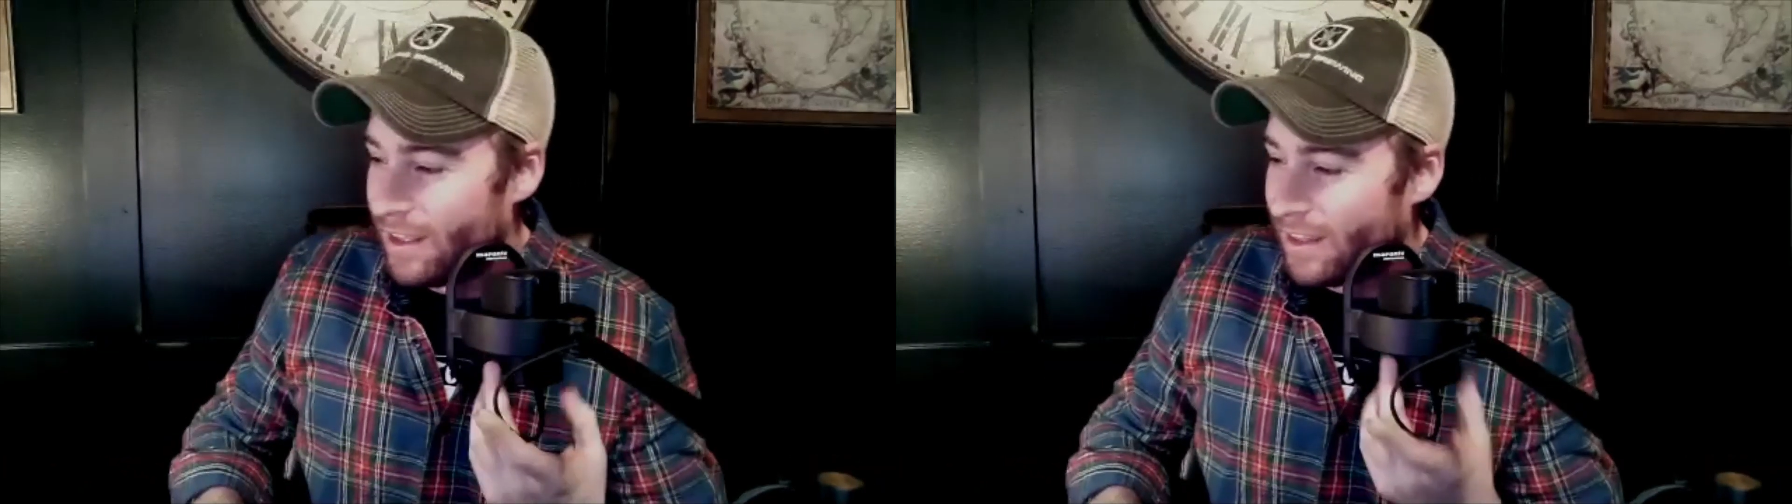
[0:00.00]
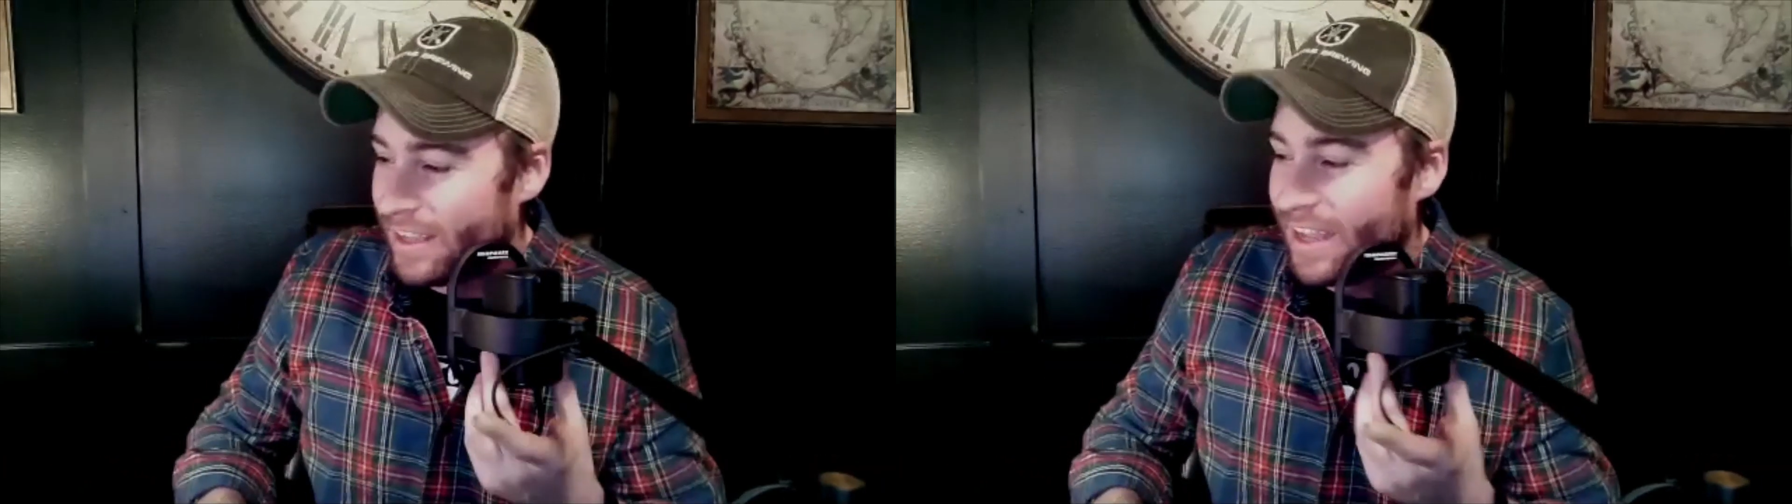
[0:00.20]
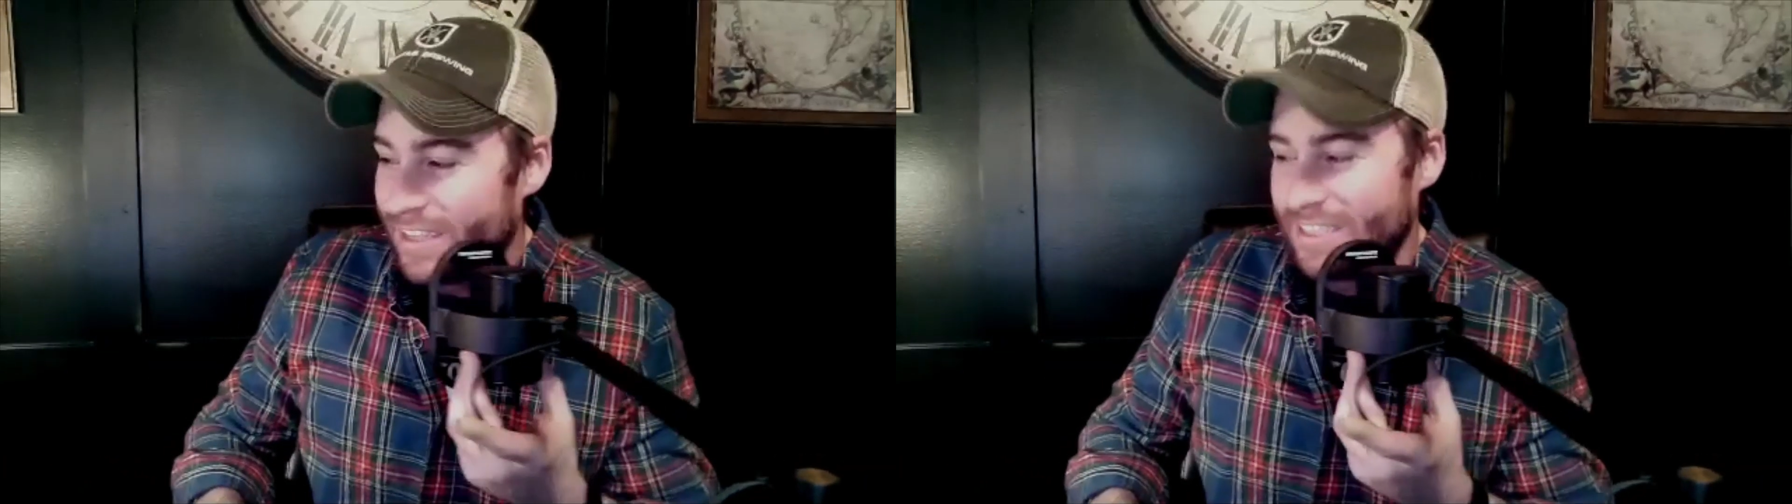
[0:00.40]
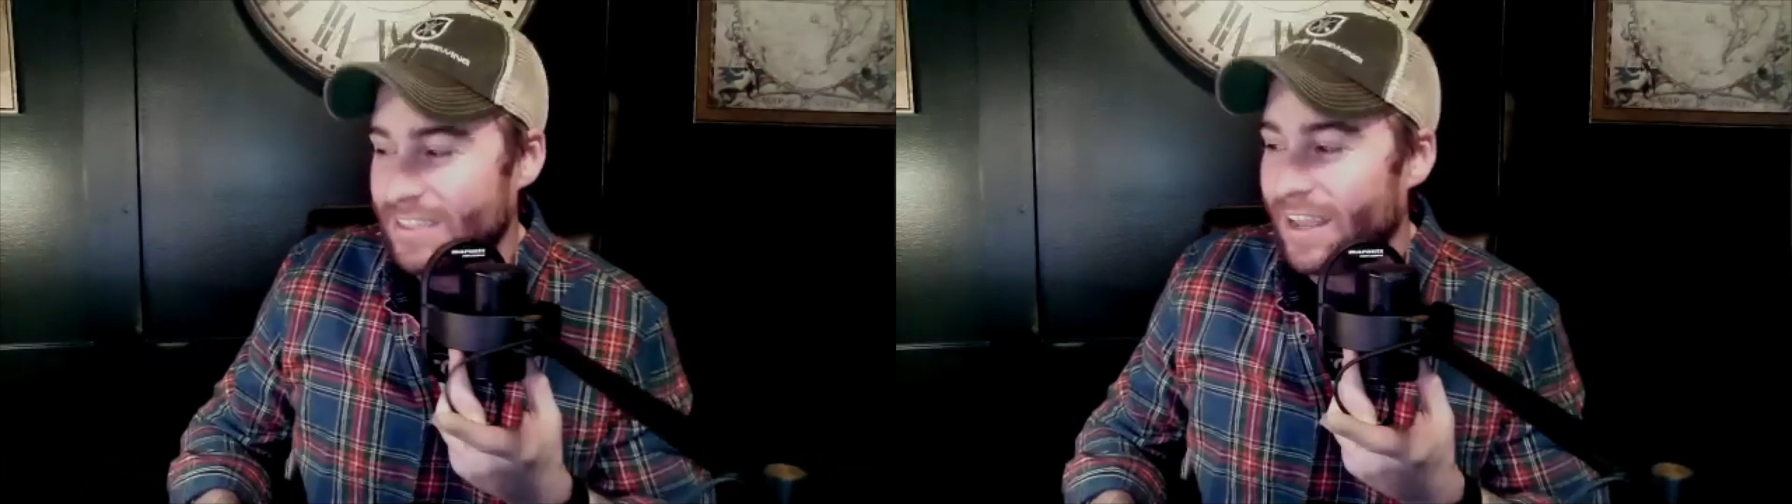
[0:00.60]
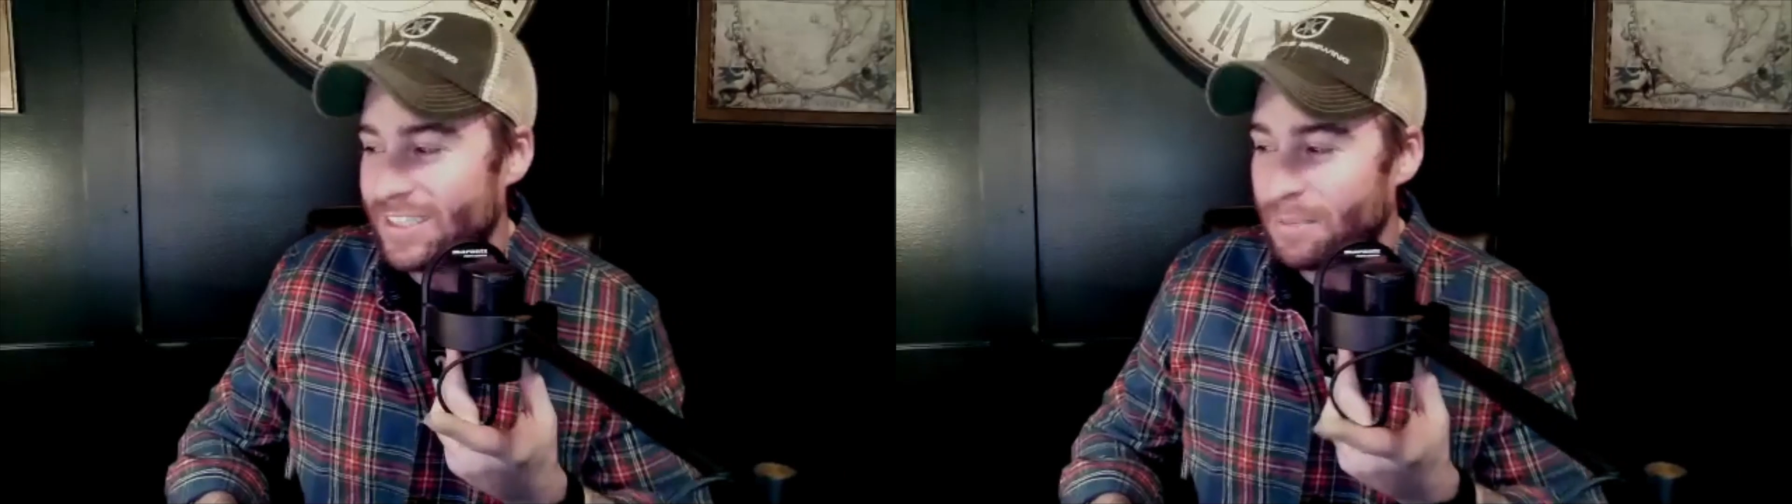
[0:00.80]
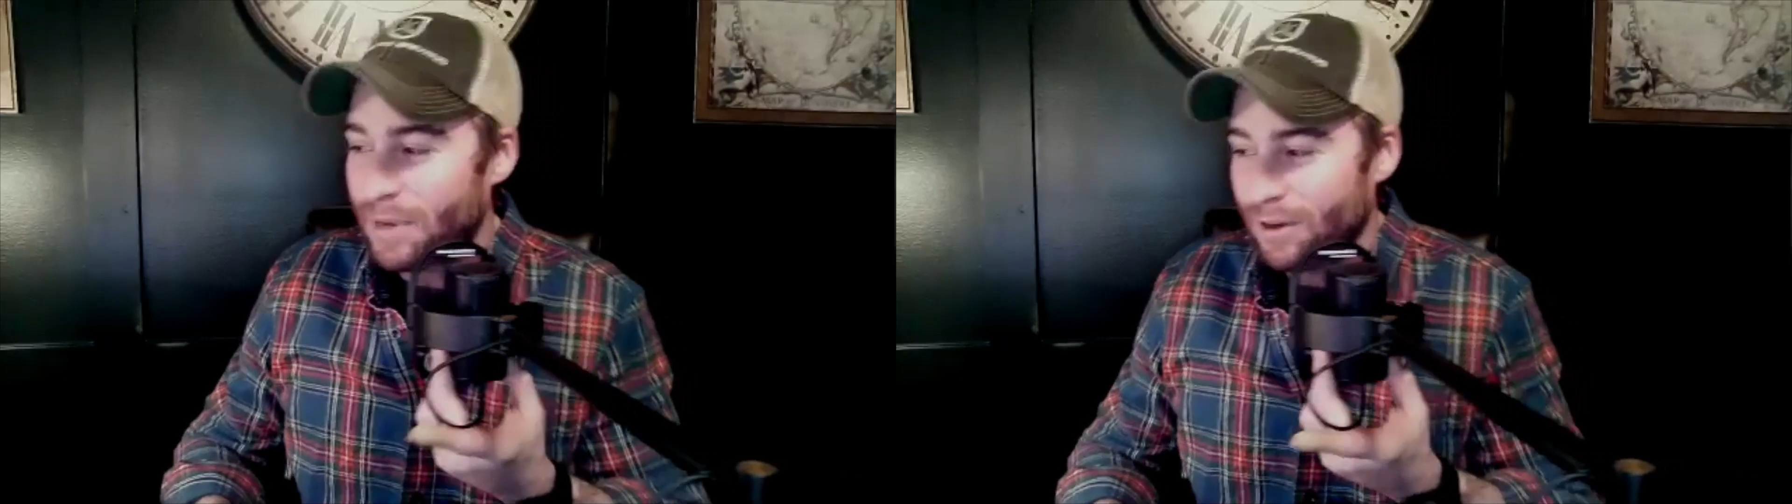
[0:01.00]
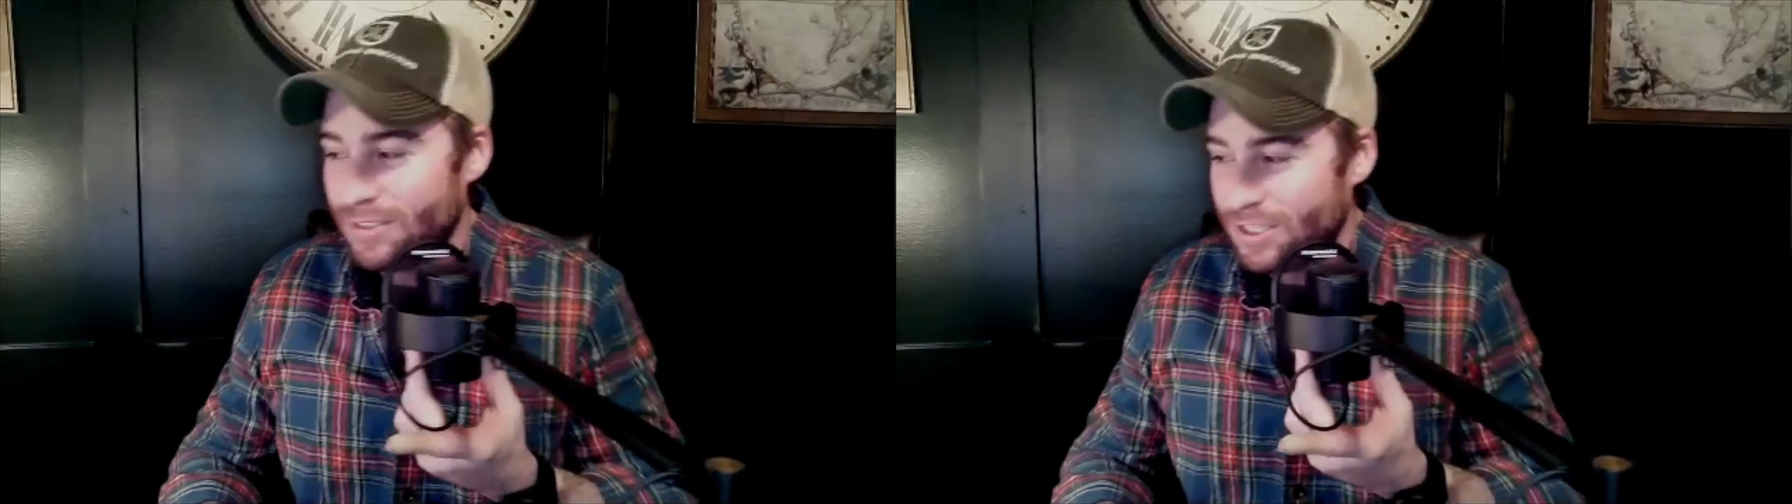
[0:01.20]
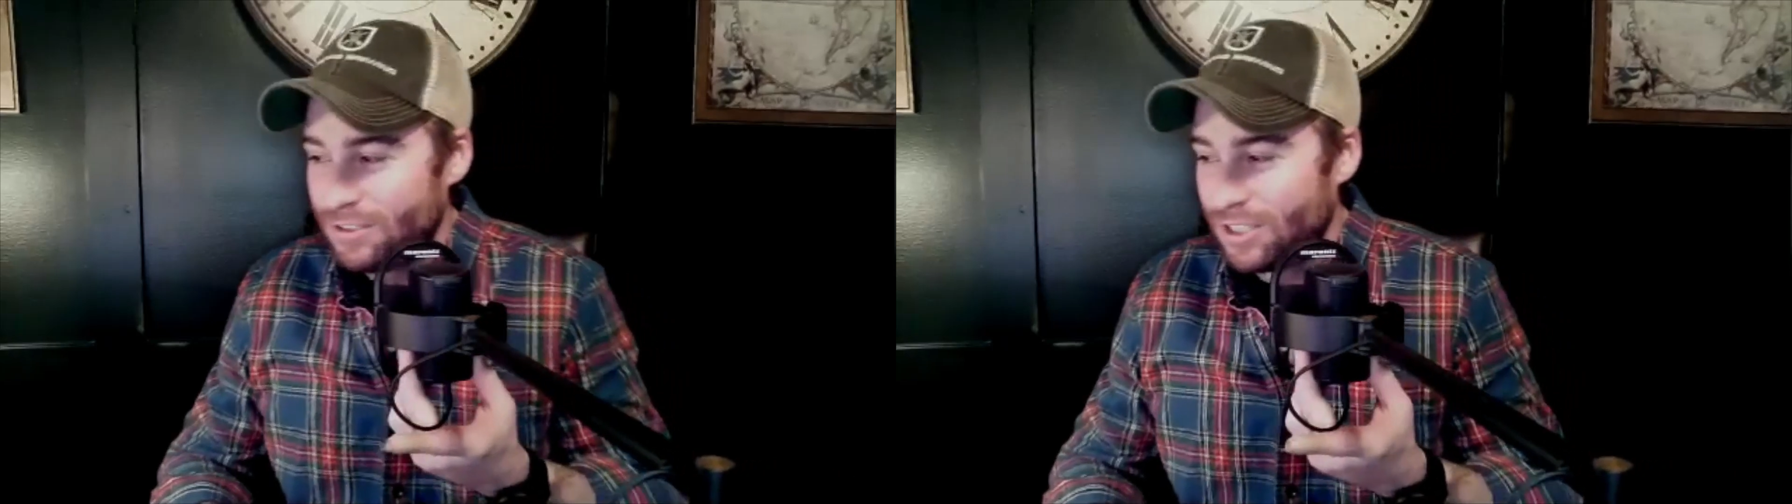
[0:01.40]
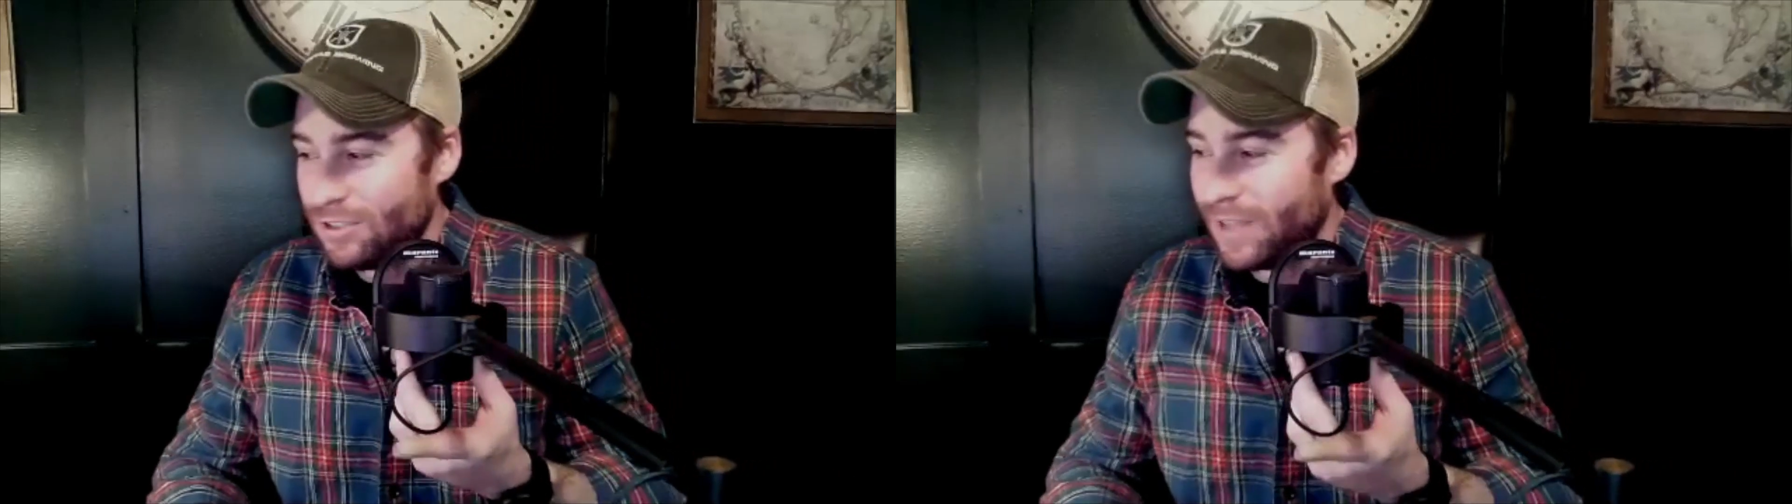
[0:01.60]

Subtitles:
next appearance you do,